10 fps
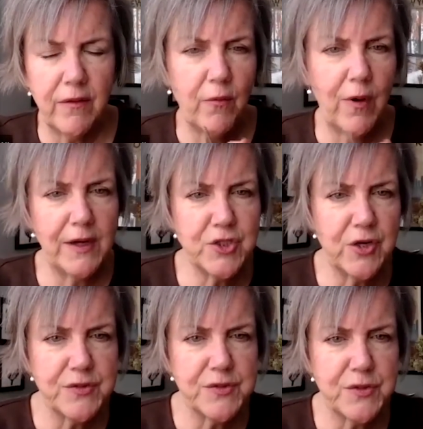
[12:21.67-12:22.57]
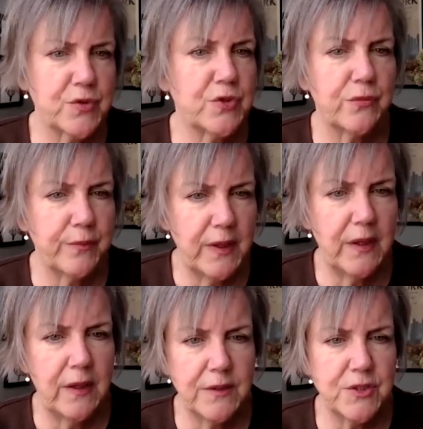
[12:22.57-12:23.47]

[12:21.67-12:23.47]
Watch our social media.